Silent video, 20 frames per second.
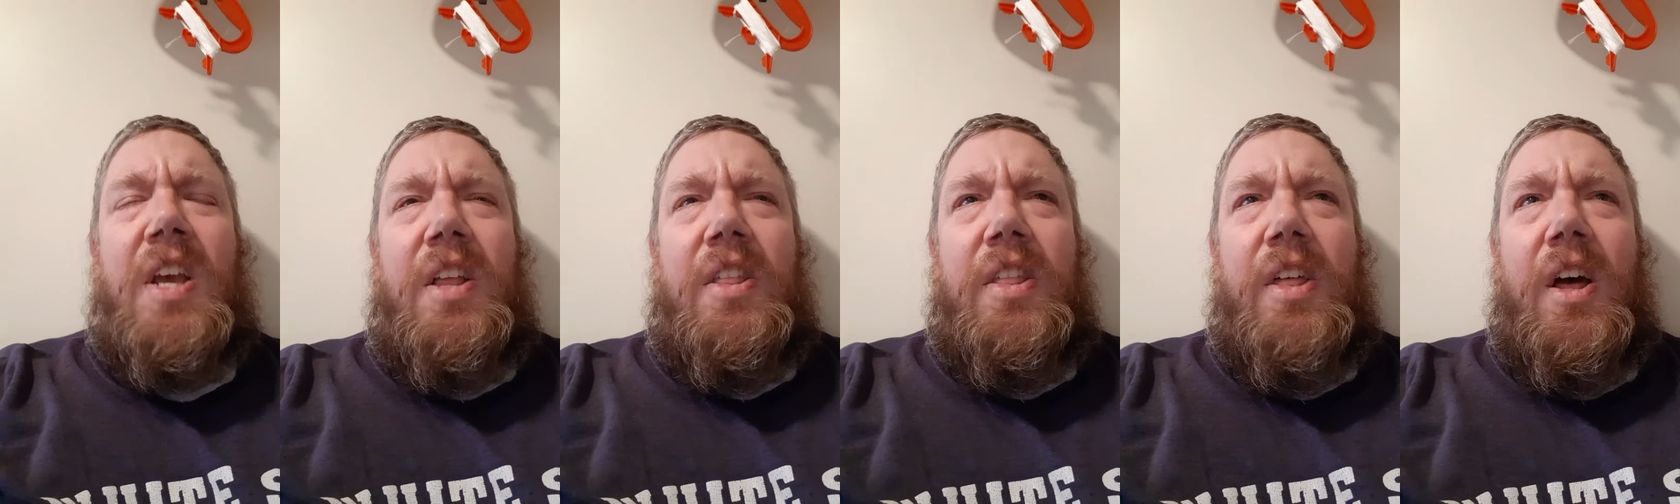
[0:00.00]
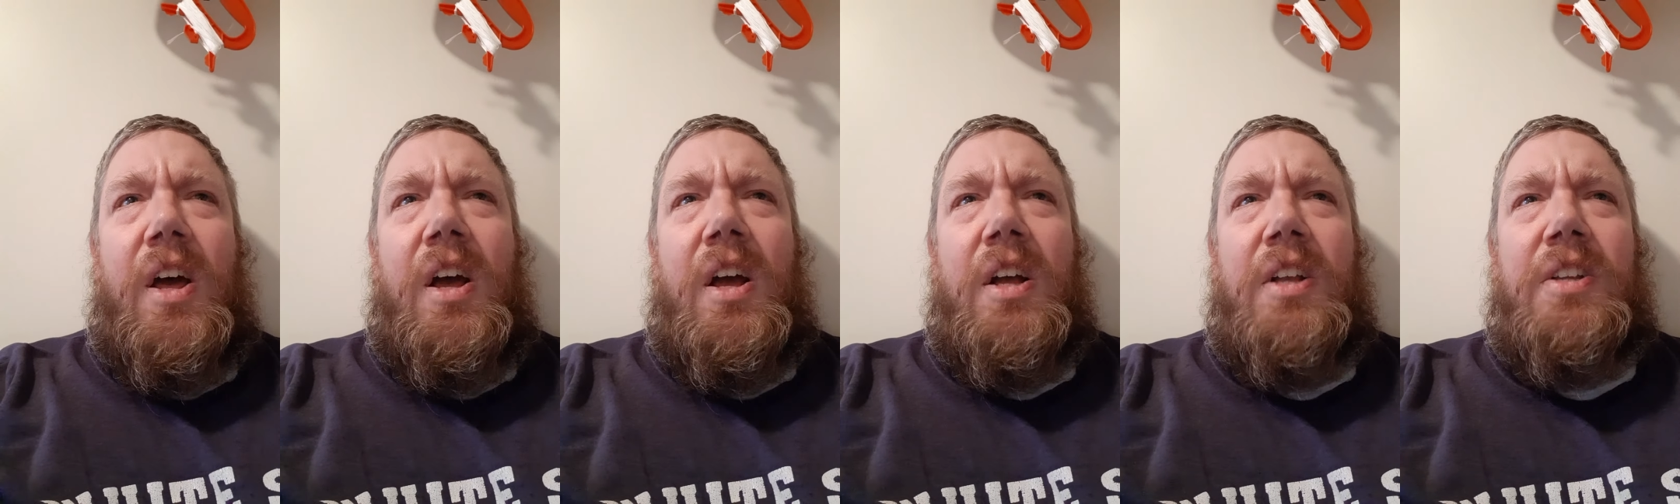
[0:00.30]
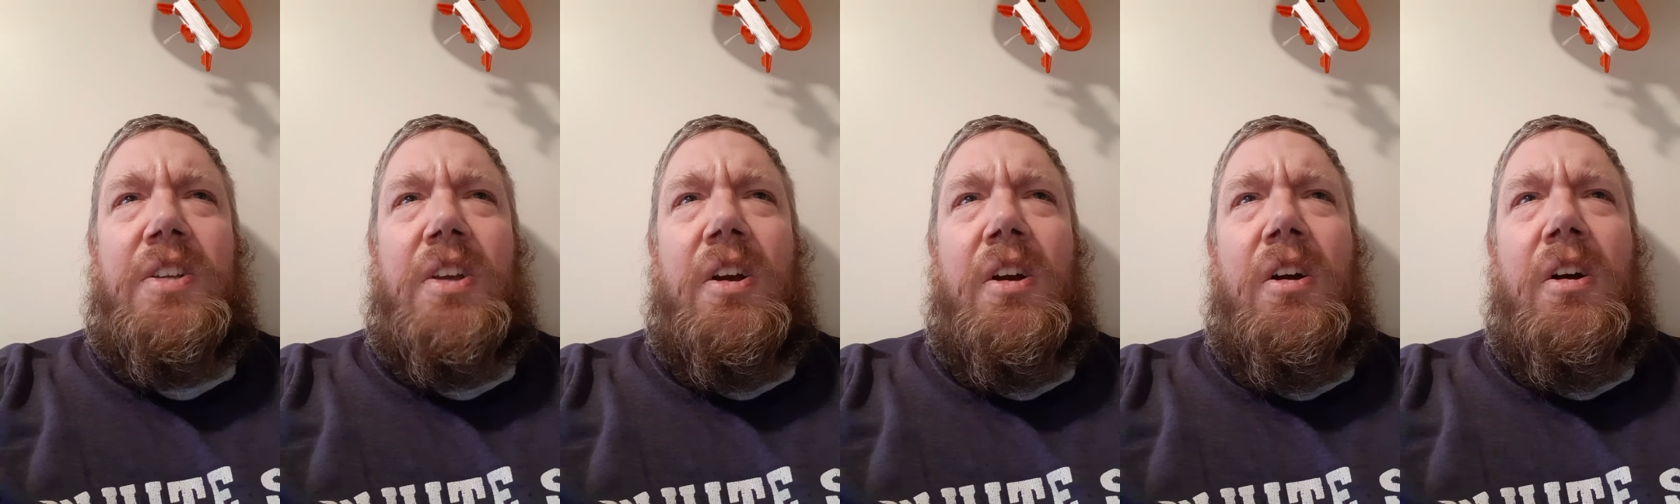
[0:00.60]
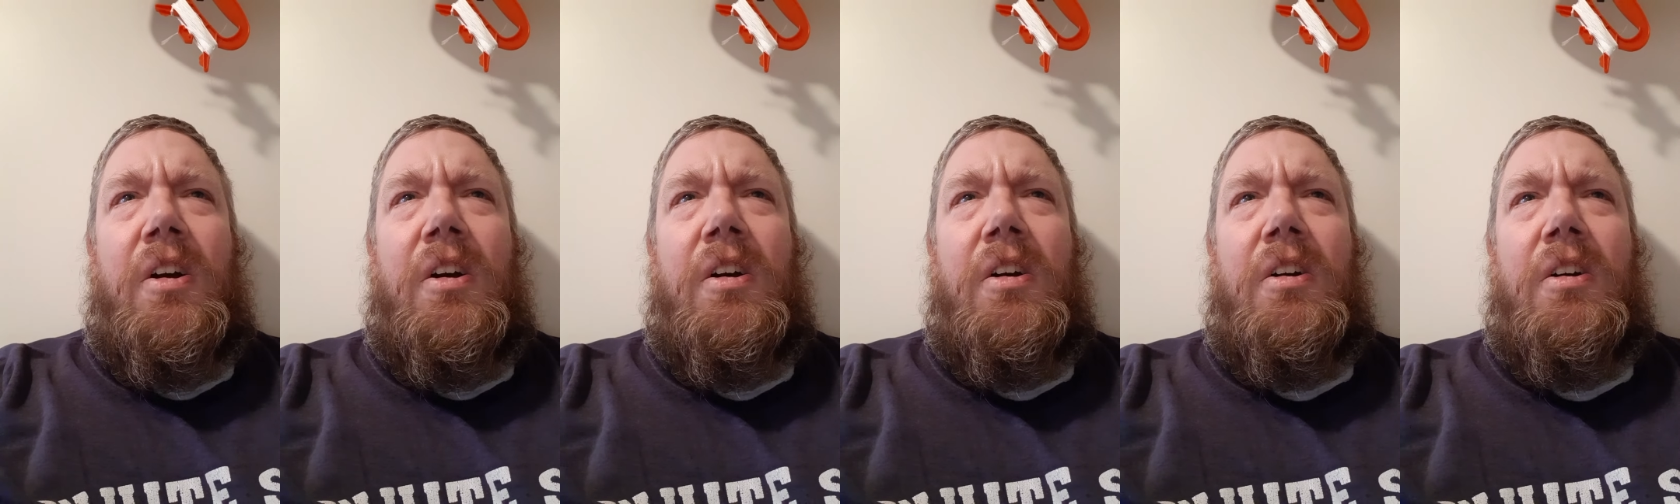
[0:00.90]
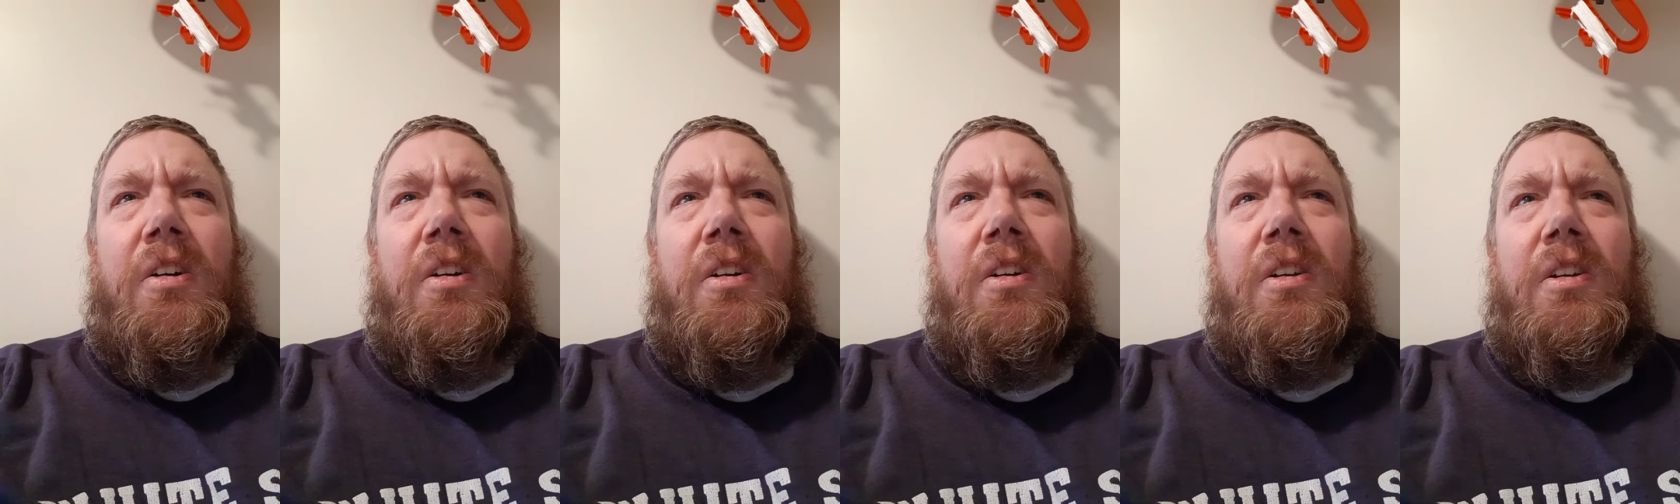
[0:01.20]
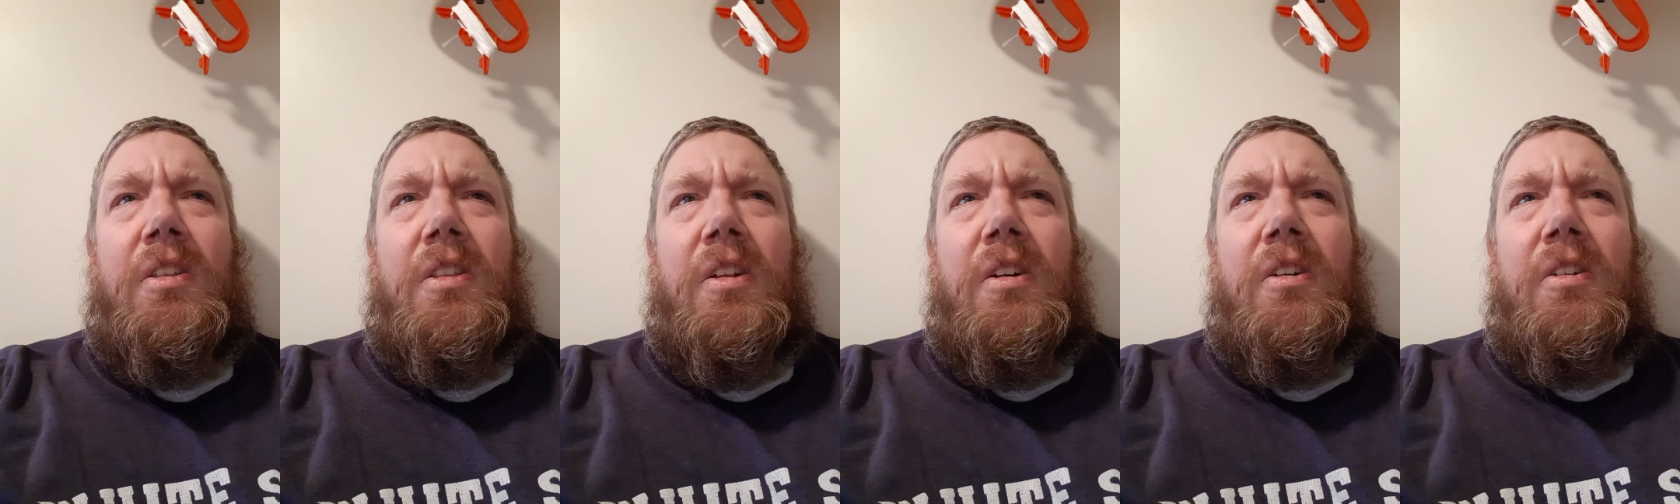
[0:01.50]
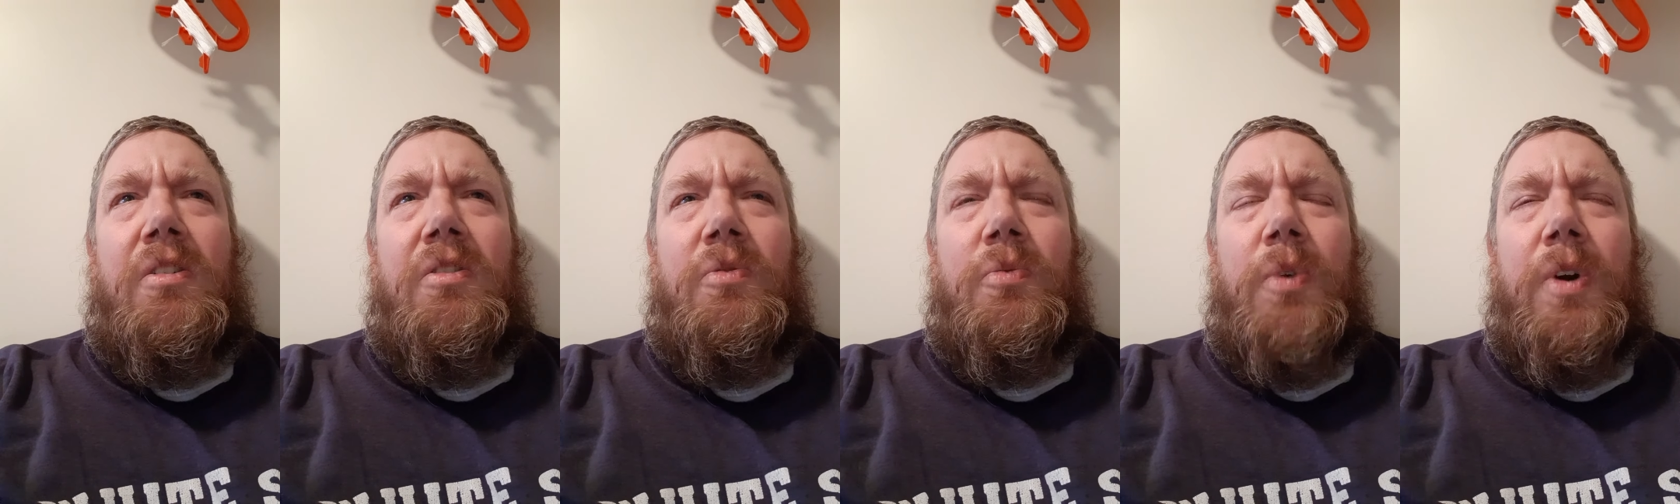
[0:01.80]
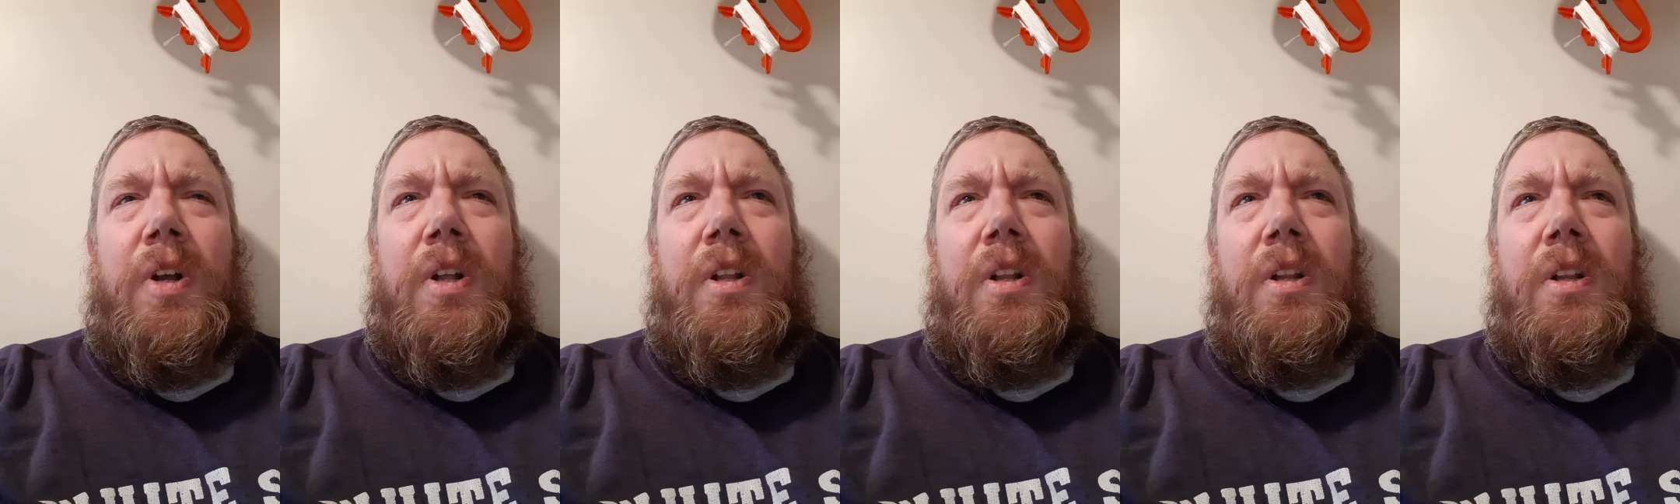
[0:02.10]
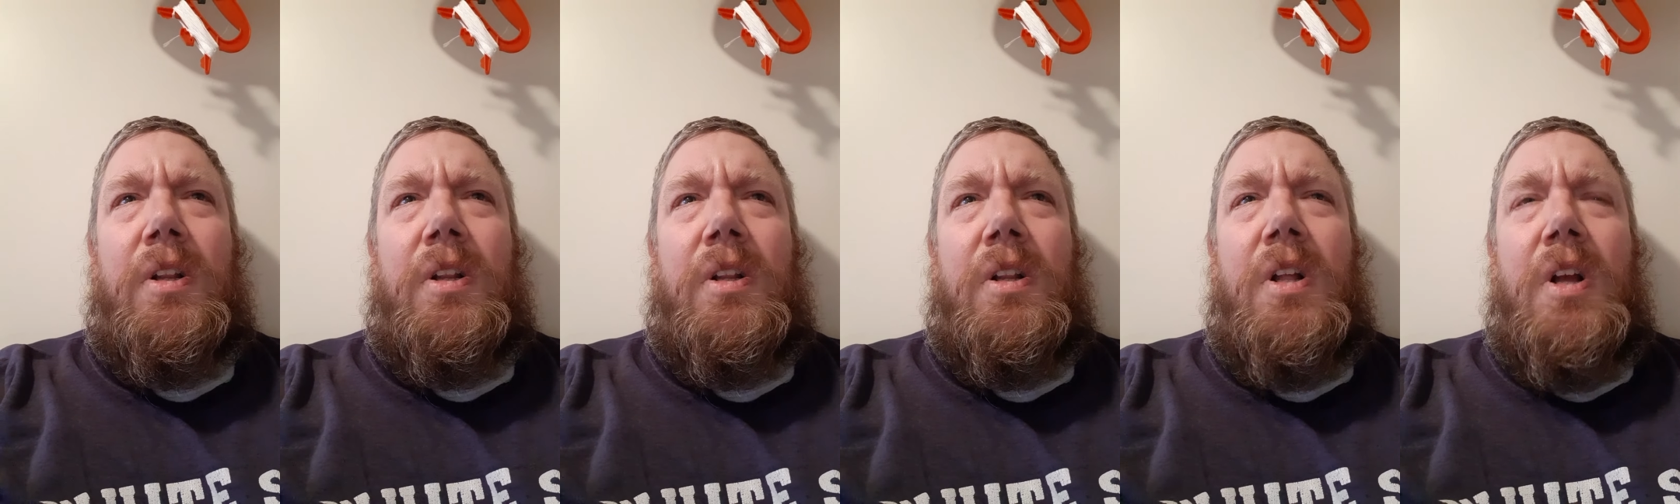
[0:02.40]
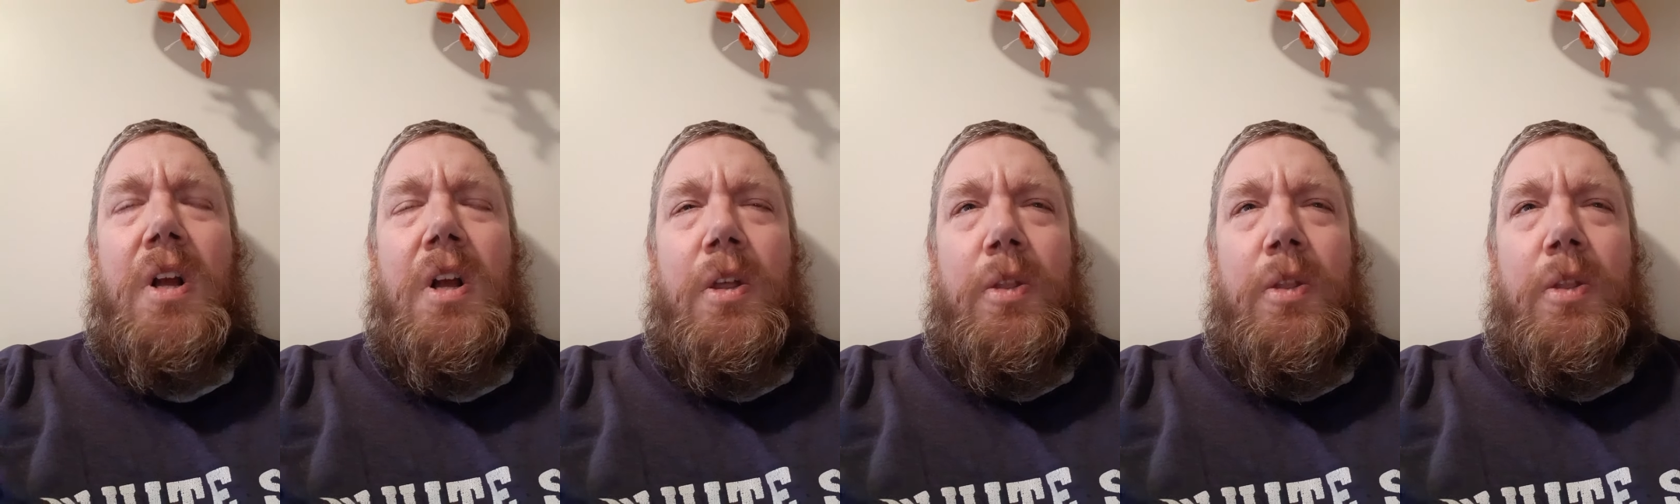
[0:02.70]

that I love well,